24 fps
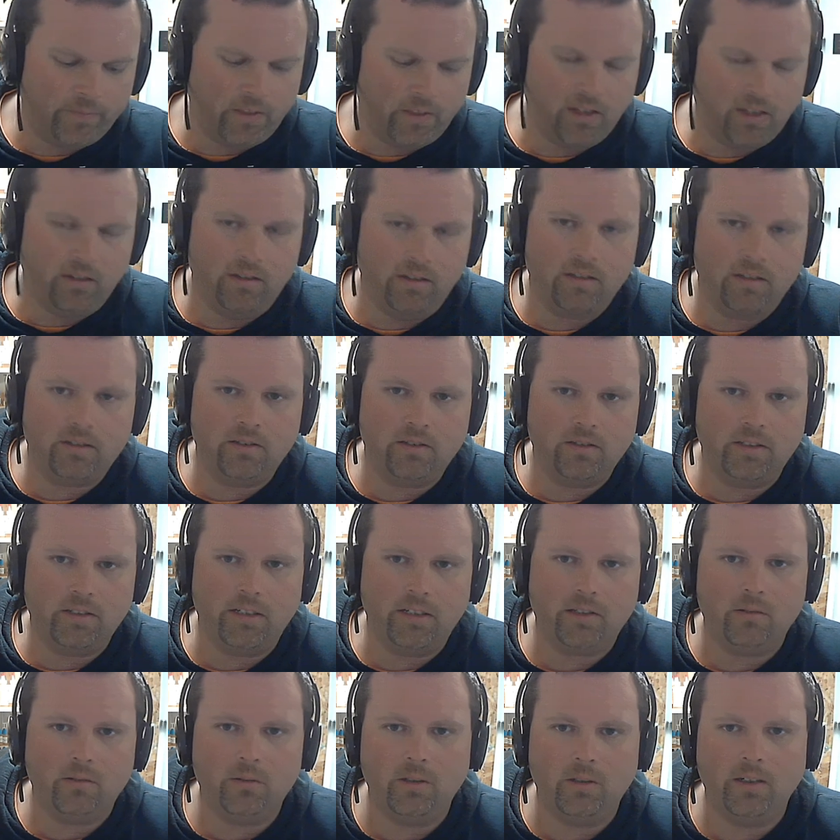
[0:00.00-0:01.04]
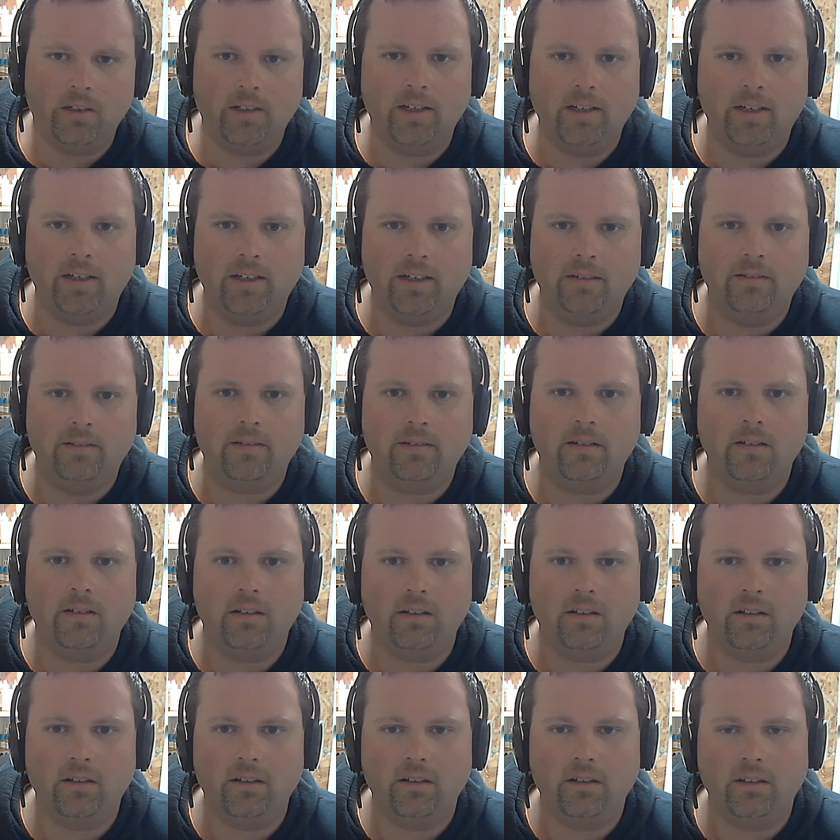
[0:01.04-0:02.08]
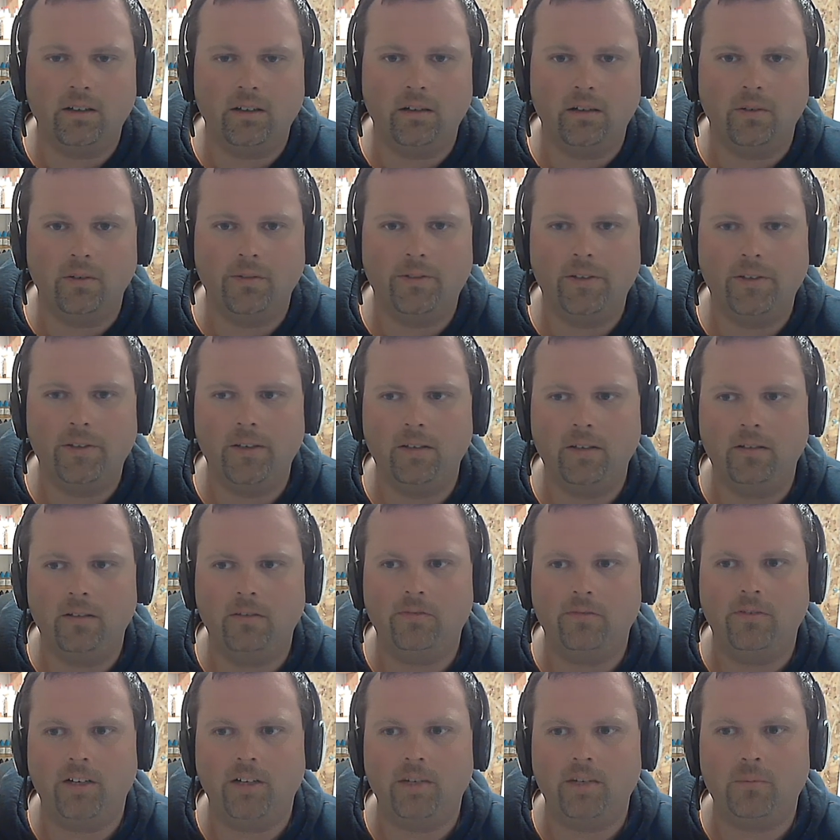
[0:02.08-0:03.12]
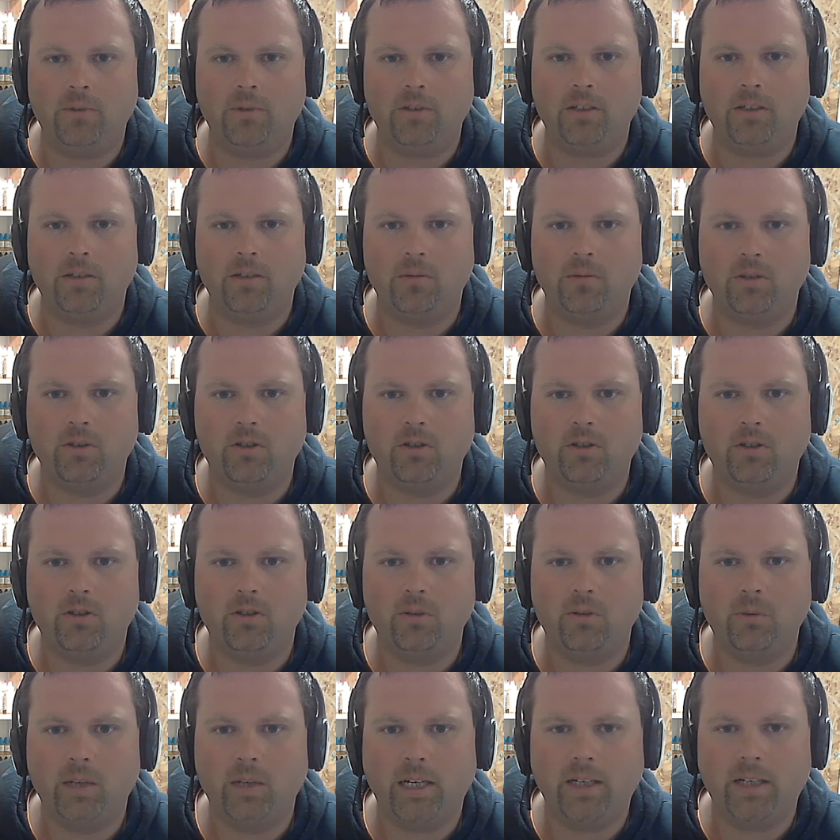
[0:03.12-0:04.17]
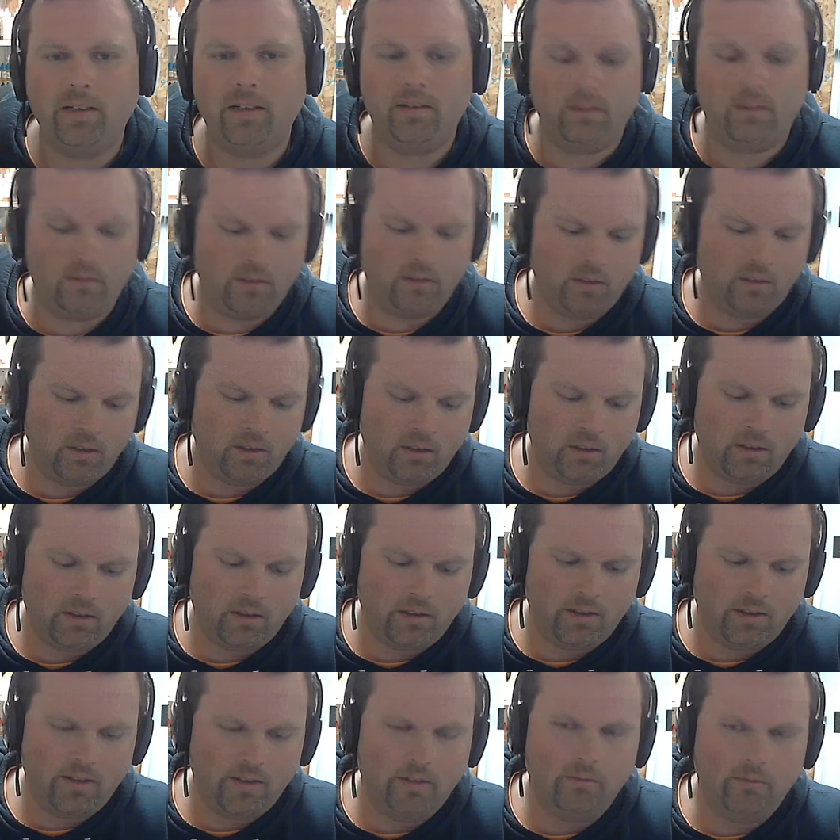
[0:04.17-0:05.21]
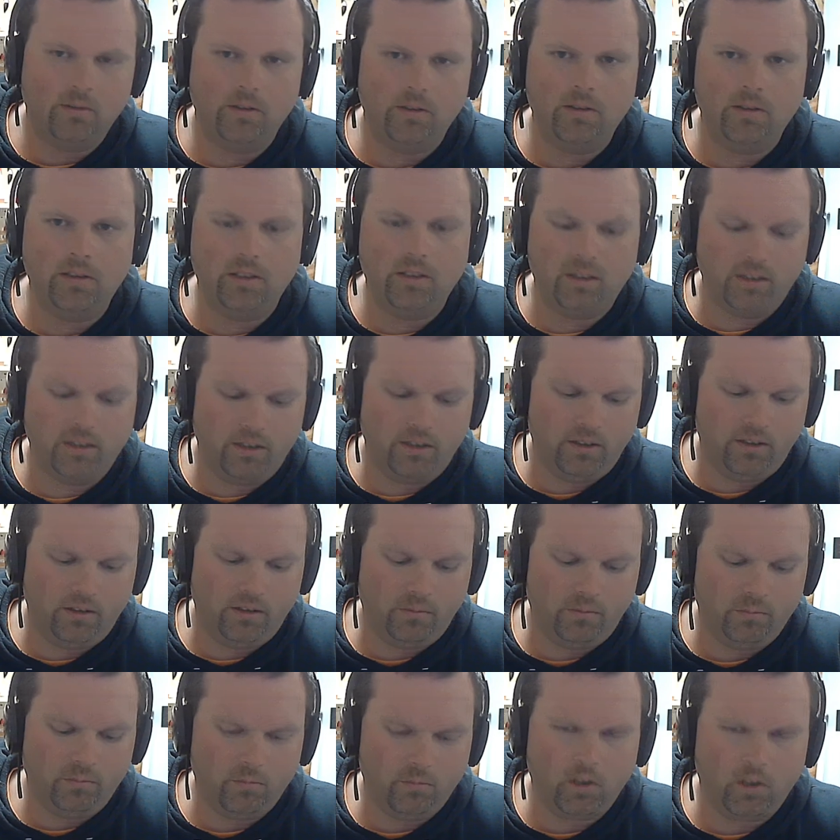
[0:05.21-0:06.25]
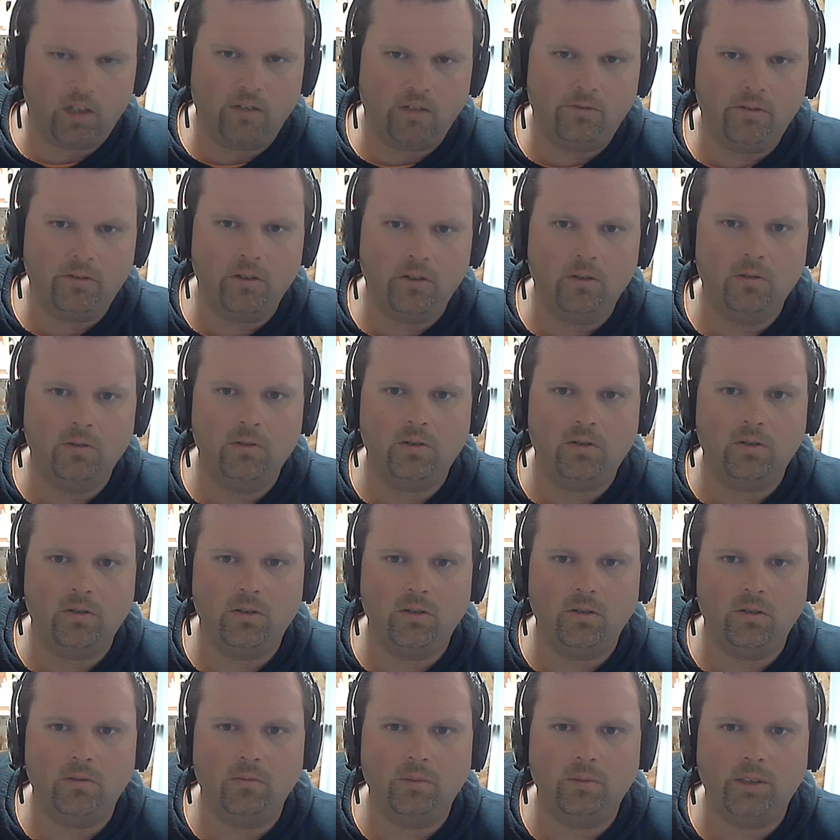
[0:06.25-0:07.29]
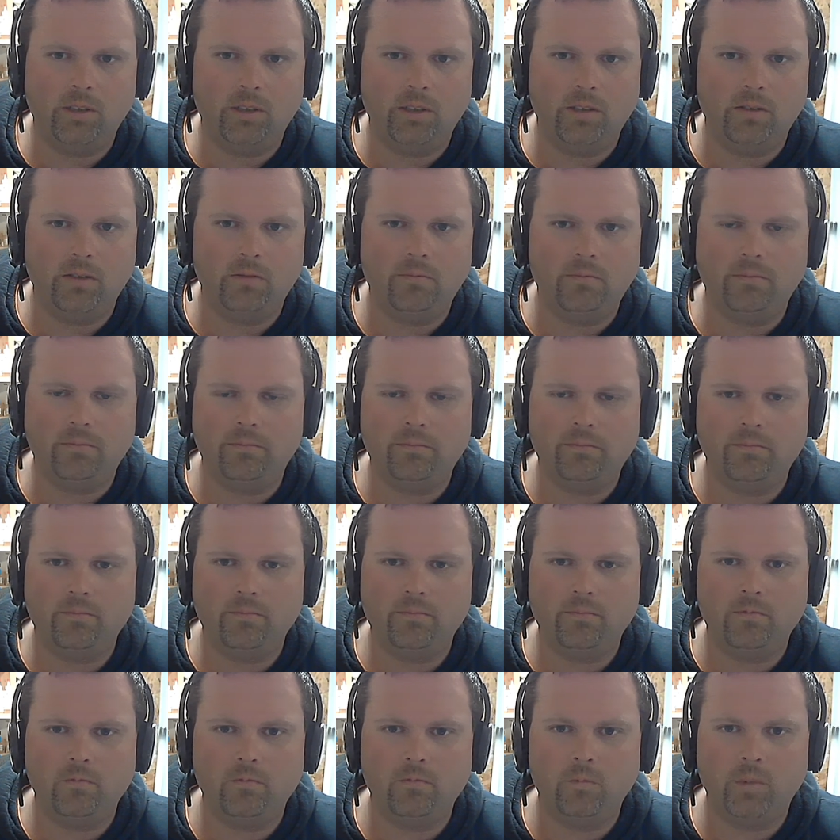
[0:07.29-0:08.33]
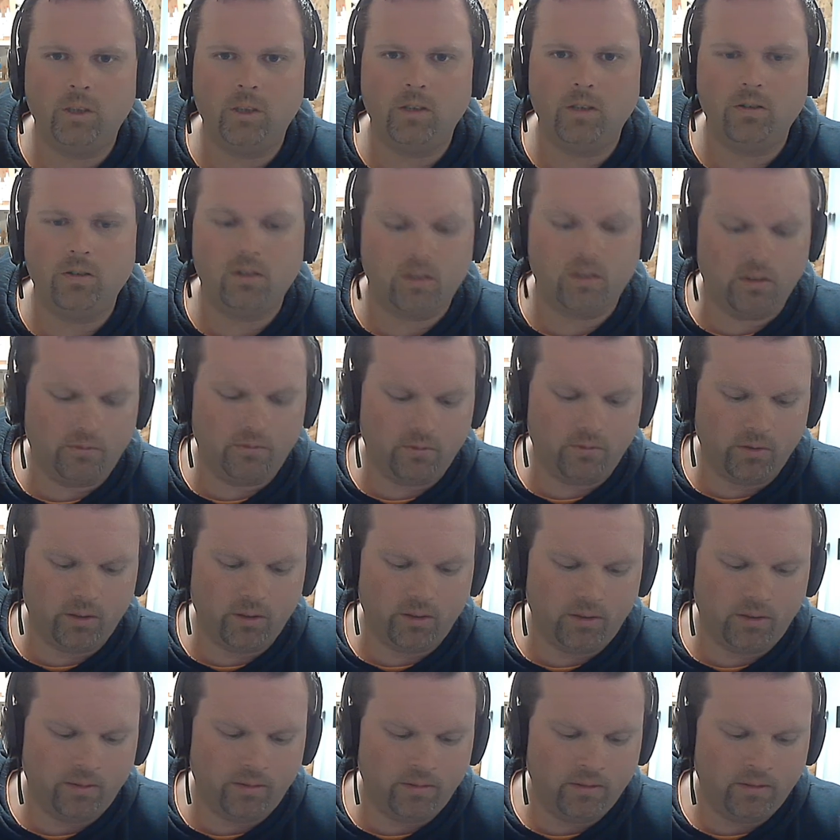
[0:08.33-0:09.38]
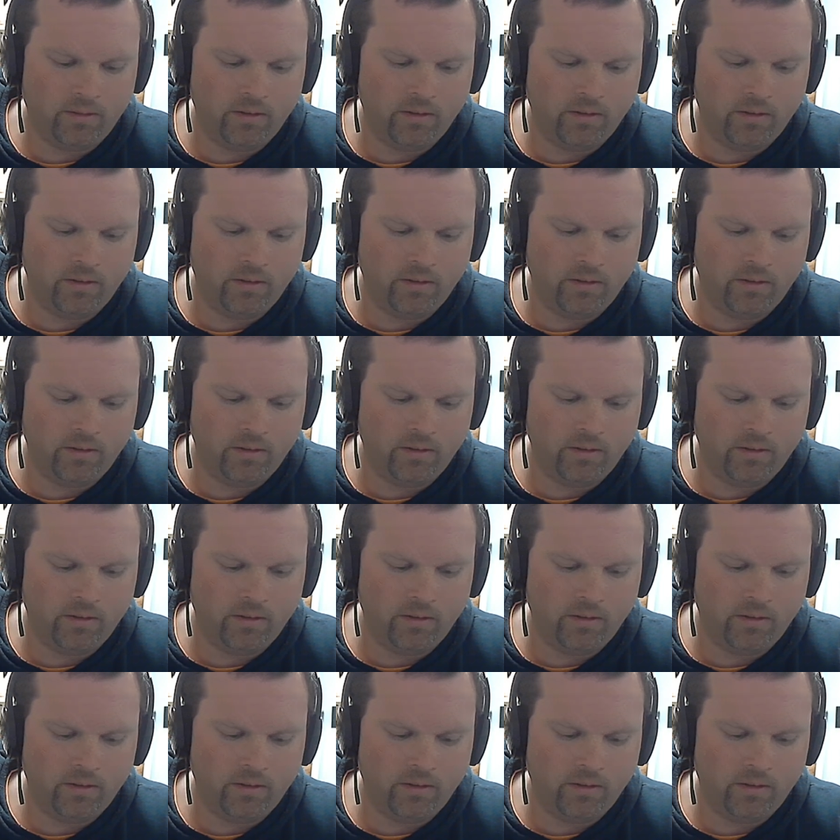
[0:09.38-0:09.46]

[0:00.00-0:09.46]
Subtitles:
And that's exactly what I got. I don't think 5% was too high. I didn't really get any off notes or weird stuff with it.